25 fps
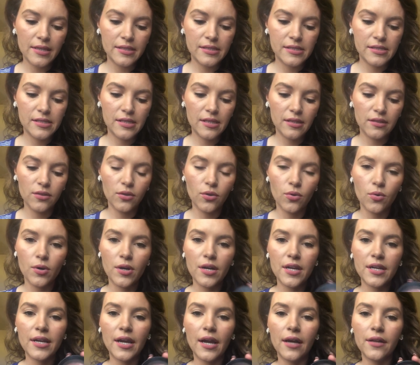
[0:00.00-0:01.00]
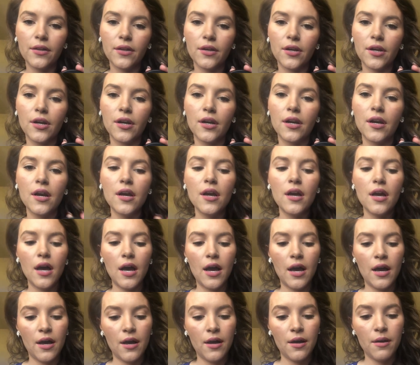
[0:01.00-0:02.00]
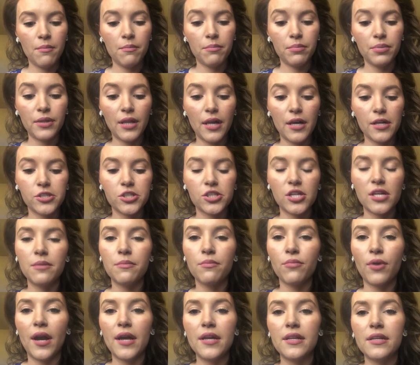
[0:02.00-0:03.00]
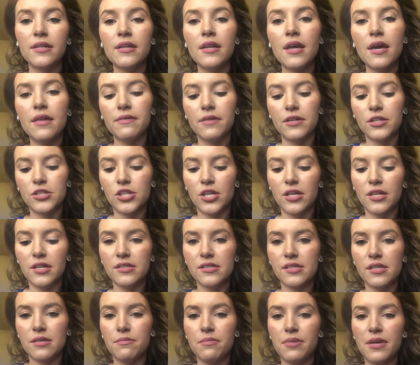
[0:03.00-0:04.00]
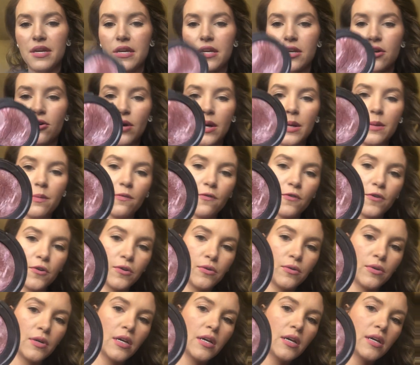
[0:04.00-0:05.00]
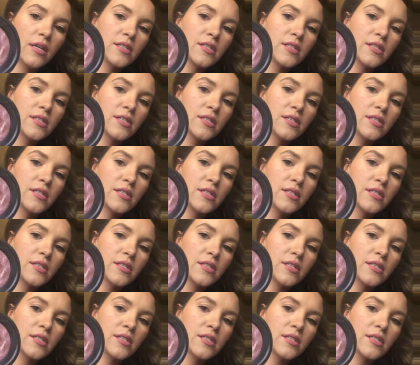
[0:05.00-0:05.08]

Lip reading: It's the Laura Geller Blush and Brighten, and the shade is in Pink Grapefruit.